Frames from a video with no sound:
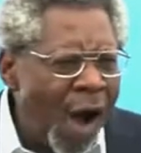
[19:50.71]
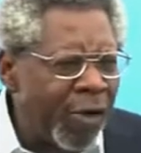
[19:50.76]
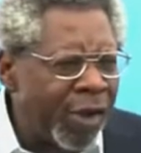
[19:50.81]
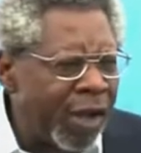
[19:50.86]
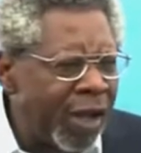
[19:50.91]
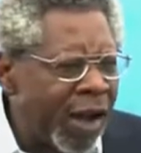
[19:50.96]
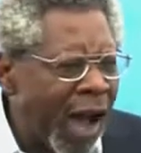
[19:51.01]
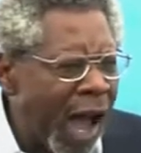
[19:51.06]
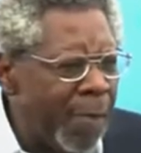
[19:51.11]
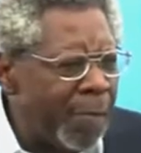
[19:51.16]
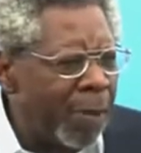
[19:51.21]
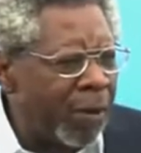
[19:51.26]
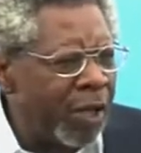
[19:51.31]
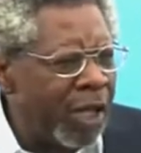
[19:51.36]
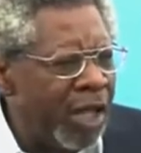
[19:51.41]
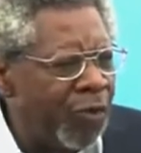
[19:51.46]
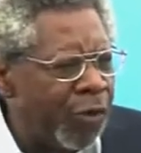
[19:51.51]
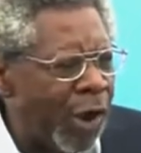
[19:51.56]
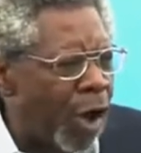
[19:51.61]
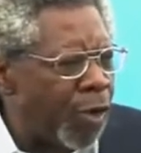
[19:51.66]
How can I
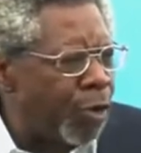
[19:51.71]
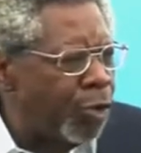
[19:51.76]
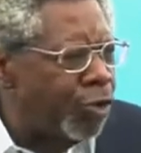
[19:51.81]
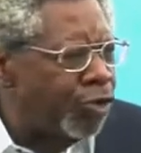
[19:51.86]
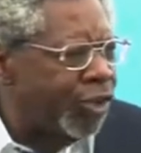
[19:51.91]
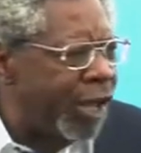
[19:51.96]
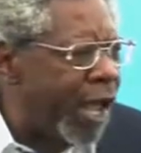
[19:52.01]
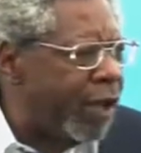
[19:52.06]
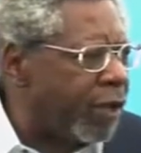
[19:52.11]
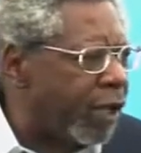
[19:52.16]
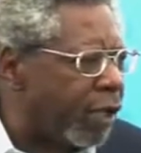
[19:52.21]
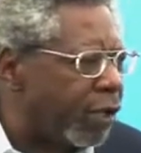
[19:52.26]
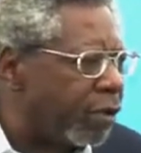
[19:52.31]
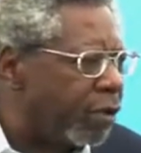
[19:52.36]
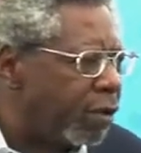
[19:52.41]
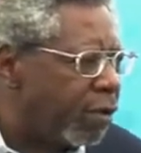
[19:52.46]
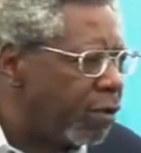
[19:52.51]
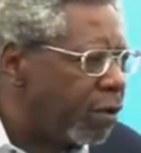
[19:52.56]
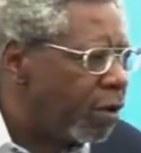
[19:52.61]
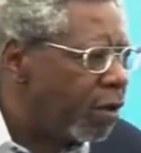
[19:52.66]
believe without understanding?
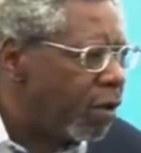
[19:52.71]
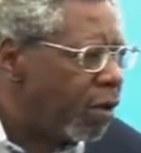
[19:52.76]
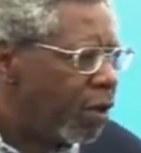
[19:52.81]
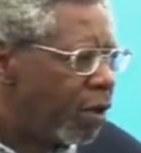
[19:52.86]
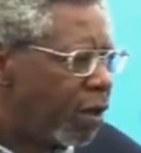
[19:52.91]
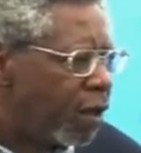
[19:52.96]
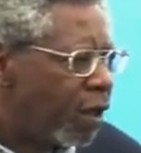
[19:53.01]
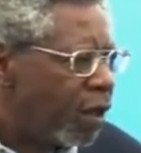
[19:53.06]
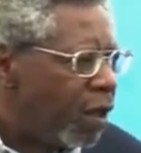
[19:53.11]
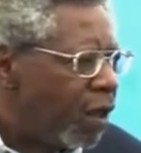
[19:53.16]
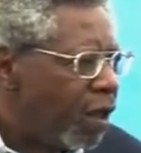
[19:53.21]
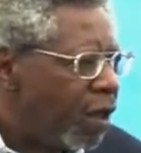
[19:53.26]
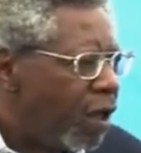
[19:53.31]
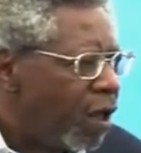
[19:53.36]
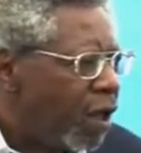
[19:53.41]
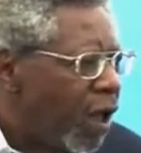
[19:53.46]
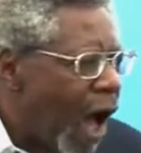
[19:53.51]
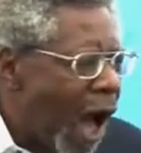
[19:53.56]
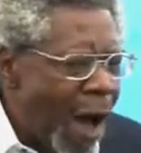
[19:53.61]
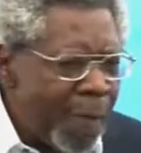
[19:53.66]

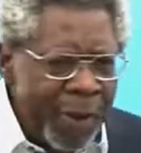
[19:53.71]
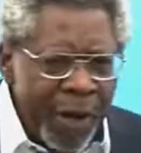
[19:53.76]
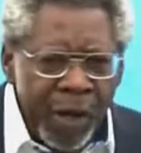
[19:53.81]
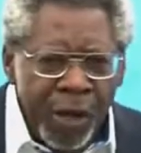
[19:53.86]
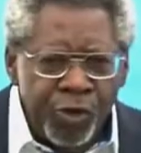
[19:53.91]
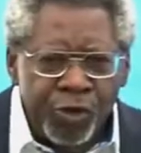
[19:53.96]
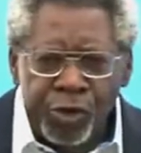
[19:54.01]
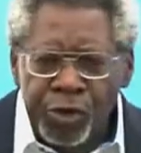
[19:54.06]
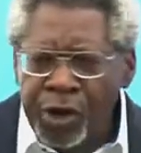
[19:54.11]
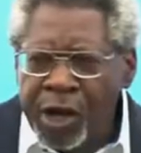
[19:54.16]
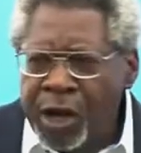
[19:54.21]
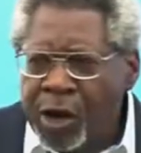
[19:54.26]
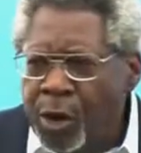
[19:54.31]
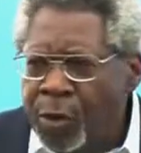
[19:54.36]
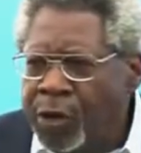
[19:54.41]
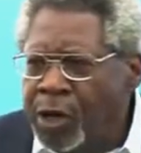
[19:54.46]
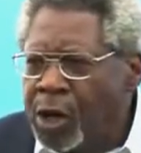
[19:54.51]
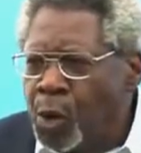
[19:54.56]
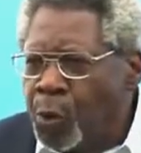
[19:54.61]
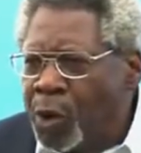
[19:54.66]
I'm an
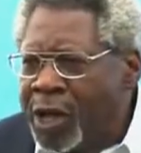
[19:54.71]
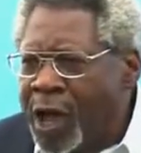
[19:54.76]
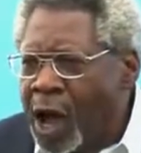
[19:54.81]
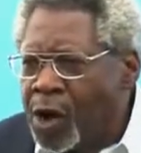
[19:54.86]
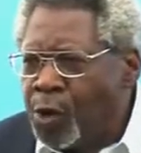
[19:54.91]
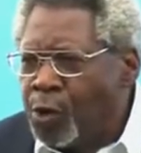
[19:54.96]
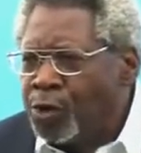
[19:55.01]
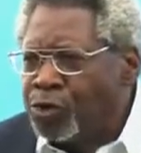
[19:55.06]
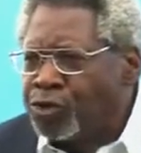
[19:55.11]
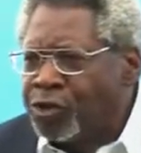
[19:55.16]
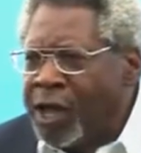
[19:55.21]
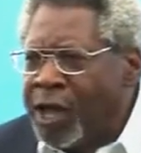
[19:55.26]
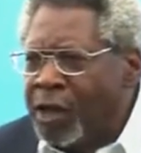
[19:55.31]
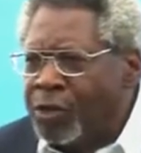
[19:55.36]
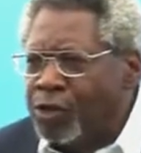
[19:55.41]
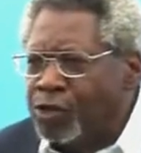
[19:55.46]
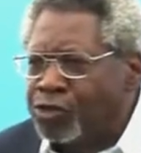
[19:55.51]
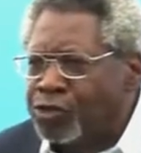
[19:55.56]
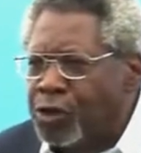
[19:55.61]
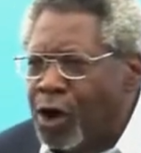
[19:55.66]
engineer. You know, we got to
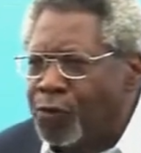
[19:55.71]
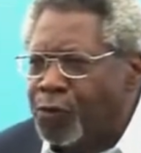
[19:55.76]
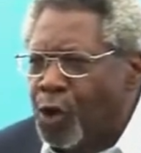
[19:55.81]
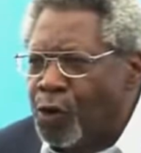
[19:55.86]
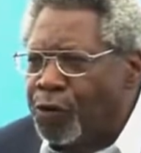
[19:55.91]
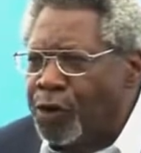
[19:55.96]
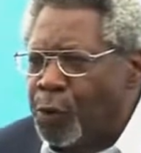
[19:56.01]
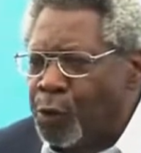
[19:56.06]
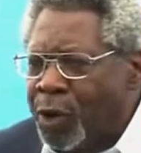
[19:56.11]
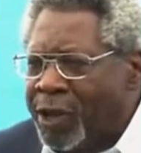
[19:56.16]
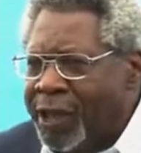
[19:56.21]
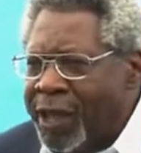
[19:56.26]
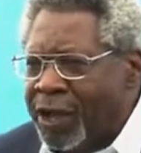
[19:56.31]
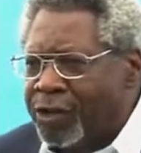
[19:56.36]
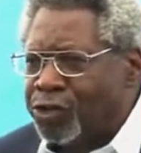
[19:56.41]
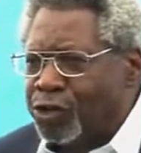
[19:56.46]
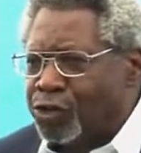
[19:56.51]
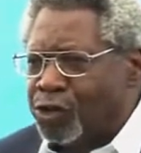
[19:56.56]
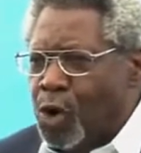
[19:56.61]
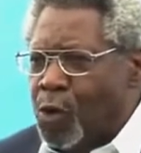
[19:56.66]
understand this stuff over here. We
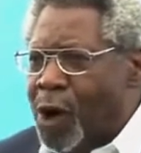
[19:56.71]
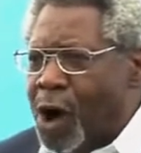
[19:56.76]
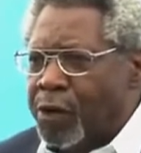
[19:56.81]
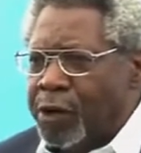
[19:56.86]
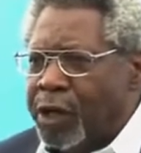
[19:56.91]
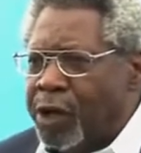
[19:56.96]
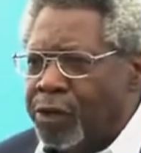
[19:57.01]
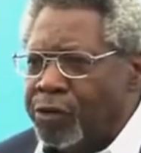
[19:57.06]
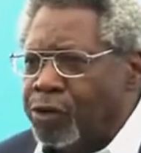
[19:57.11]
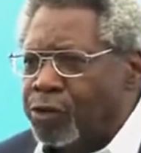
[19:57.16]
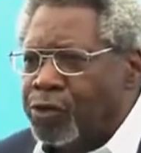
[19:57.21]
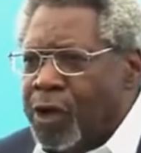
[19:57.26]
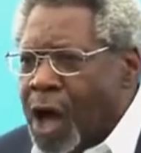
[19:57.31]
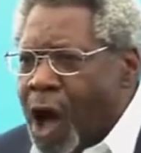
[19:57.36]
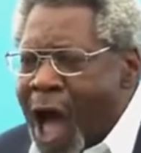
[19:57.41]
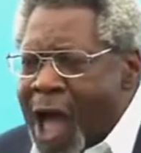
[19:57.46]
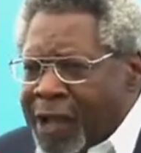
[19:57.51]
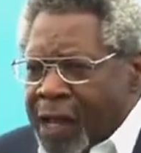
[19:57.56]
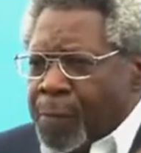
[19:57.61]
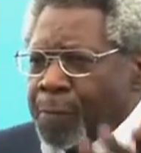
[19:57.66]
can't just go out here and just,
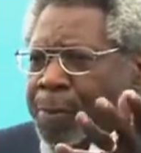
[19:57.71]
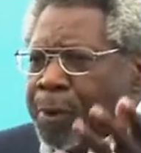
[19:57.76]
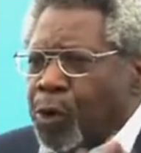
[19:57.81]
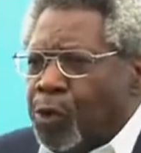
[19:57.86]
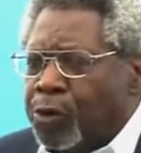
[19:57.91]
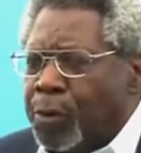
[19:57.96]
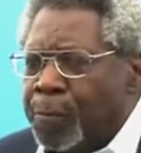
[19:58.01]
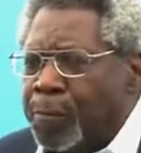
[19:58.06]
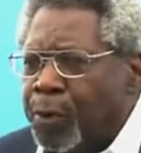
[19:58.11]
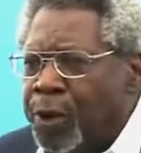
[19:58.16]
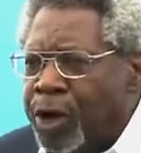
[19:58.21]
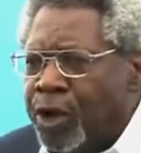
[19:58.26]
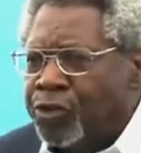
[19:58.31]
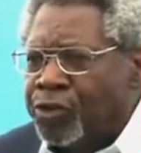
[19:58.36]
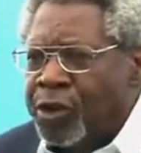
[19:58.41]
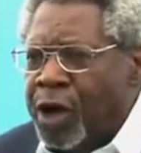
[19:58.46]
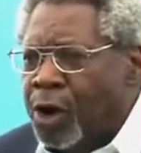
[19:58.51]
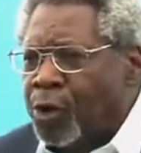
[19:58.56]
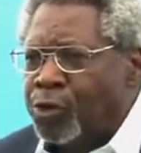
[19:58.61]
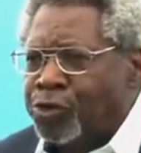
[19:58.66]
I can build a
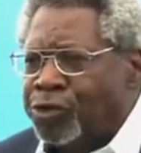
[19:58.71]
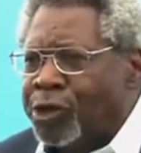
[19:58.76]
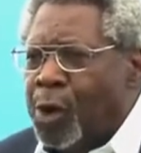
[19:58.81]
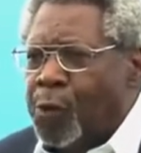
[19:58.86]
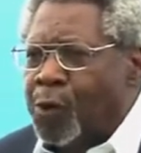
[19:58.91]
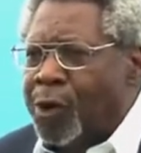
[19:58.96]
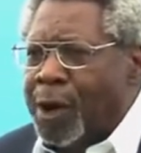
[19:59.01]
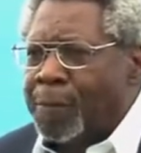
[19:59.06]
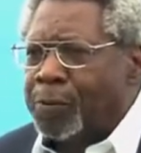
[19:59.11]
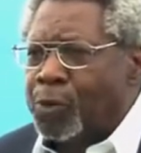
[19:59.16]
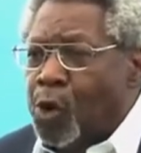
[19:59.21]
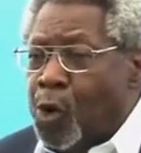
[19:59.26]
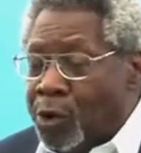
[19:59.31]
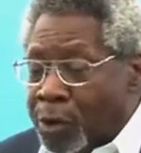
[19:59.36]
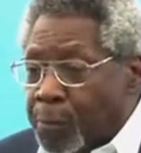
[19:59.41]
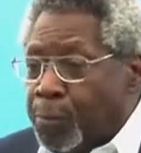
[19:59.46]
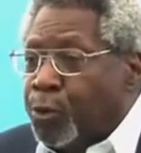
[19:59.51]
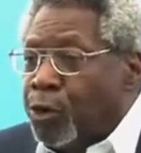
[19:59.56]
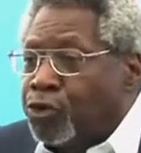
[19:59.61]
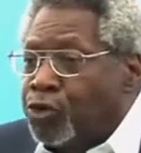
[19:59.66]
bridge and not understand what I'm
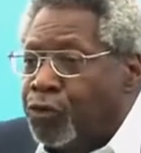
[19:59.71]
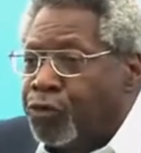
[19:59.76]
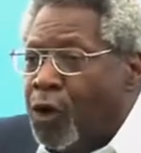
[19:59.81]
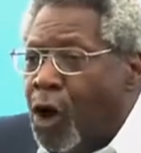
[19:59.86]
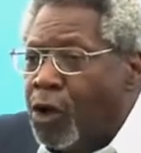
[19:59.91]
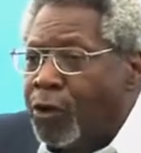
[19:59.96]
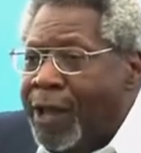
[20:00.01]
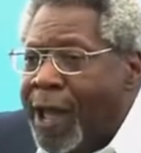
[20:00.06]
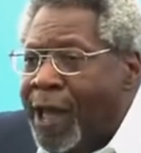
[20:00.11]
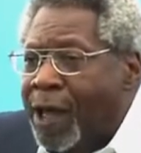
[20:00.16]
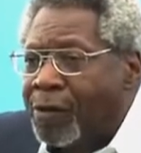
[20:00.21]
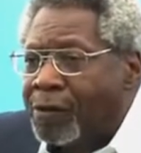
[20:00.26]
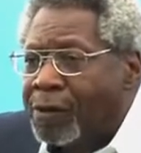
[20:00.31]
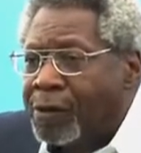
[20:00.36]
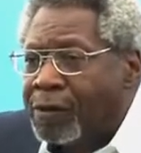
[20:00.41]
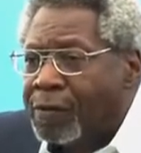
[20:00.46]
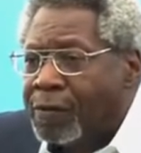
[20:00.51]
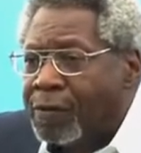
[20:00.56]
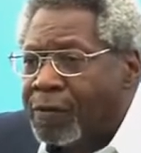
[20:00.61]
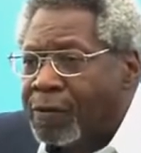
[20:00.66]
doing. The bridge will fall down.